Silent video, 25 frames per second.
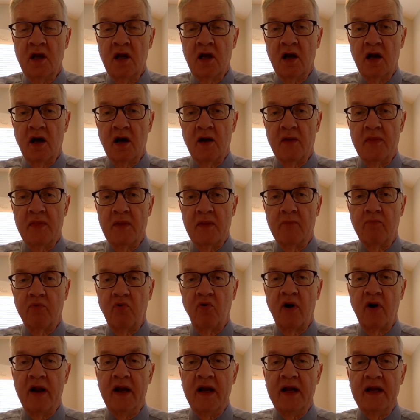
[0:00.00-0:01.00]
the
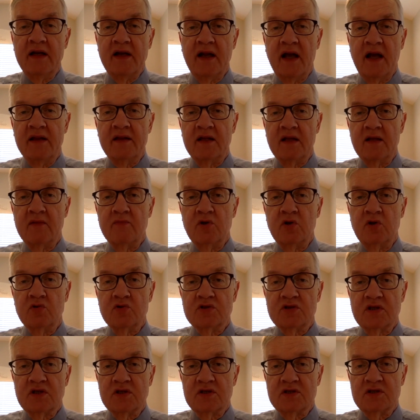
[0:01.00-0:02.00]
brain and the immune
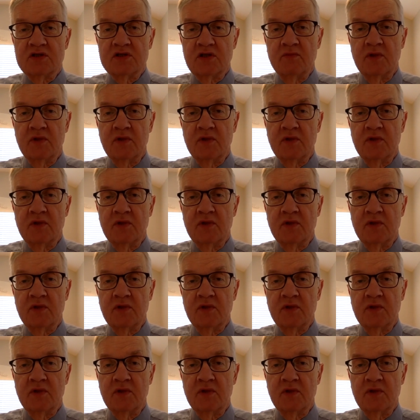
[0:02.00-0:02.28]
system.